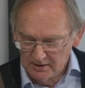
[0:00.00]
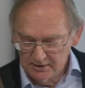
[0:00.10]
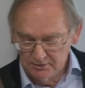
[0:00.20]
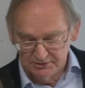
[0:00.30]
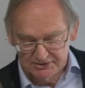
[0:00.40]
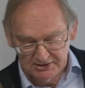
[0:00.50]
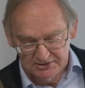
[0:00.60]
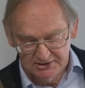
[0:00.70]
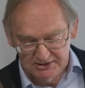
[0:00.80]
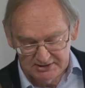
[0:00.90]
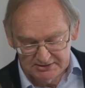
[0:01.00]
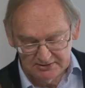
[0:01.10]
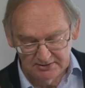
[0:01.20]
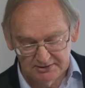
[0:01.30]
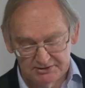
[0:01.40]
It also
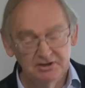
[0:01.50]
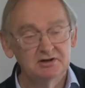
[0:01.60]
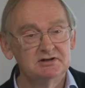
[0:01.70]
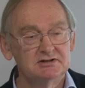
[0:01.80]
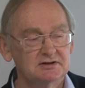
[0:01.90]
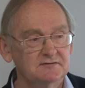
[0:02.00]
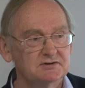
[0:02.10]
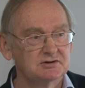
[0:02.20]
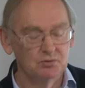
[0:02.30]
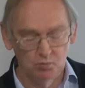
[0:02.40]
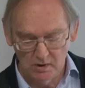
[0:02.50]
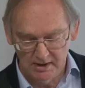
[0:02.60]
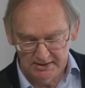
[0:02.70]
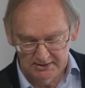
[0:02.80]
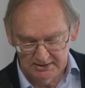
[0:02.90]
suggests an alternative to the
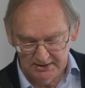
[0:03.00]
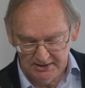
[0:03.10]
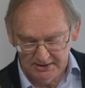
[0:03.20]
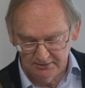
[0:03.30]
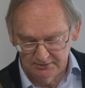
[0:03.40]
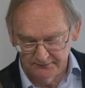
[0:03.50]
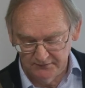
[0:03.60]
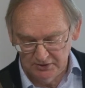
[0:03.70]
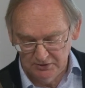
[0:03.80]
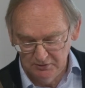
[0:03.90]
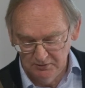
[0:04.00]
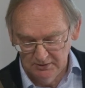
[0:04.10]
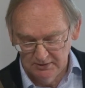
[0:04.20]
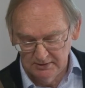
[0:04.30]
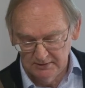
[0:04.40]
widely held view
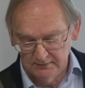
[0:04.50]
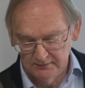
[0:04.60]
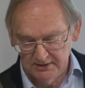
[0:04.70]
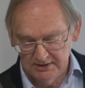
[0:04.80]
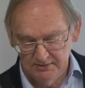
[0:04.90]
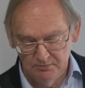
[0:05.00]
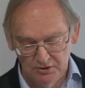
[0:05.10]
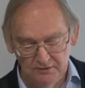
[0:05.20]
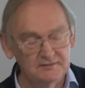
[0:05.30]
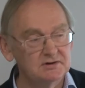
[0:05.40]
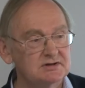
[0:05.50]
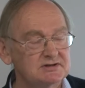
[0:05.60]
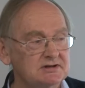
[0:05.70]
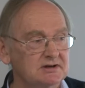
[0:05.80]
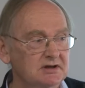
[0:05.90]
that he moved to
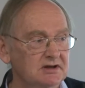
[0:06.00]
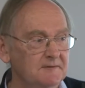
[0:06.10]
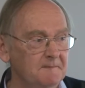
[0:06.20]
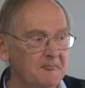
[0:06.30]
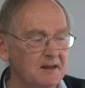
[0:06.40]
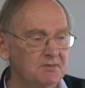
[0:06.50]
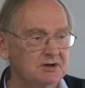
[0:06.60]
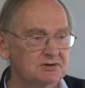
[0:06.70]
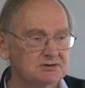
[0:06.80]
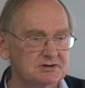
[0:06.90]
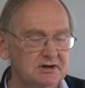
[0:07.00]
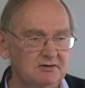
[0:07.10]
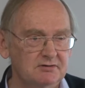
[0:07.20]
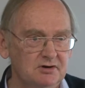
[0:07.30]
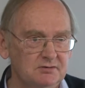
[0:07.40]
Sydney because
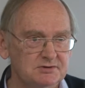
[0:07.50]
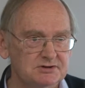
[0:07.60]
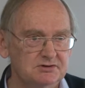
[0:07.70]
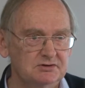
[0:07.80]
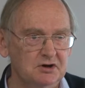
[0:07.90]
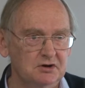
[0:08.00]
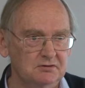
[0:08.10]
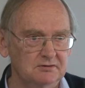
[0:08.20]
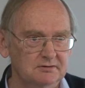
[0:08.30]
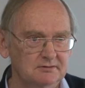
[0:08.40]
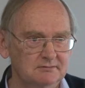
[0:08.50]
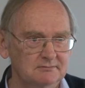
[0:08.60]
Tuggeranong was too cold.